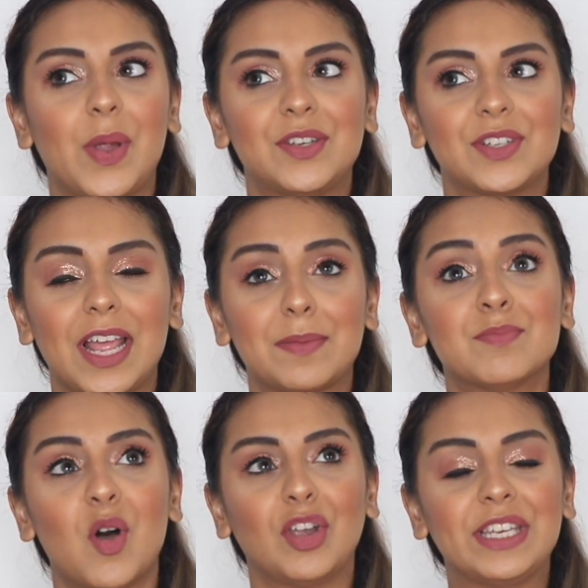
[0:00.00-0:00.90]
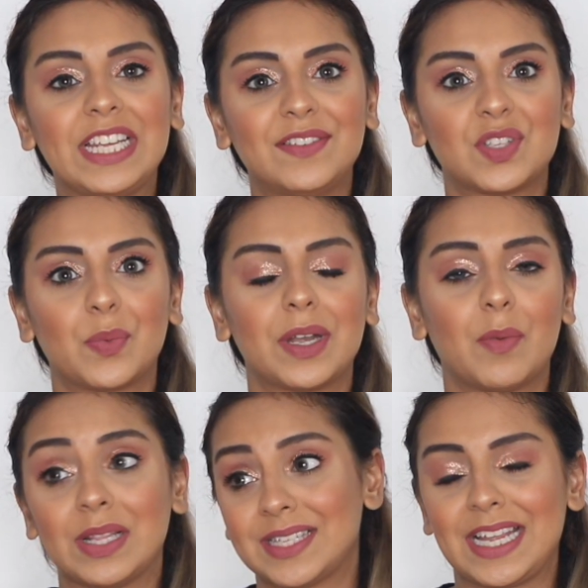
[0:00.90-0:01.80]
went to like Maldives or
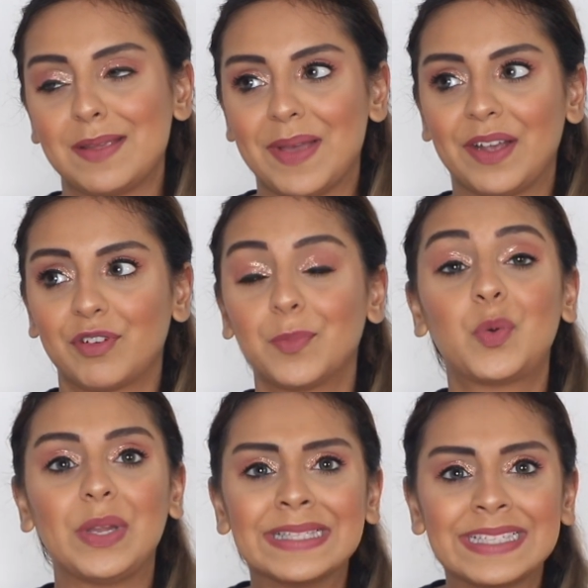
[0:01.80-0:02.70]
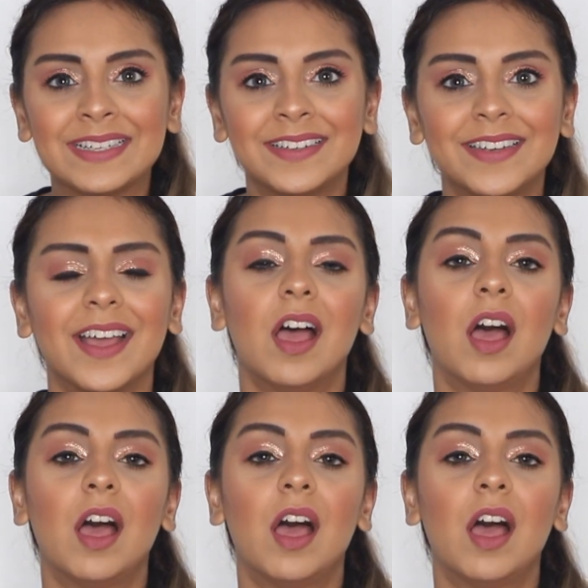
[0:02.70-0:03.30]
once I came back from Queensland,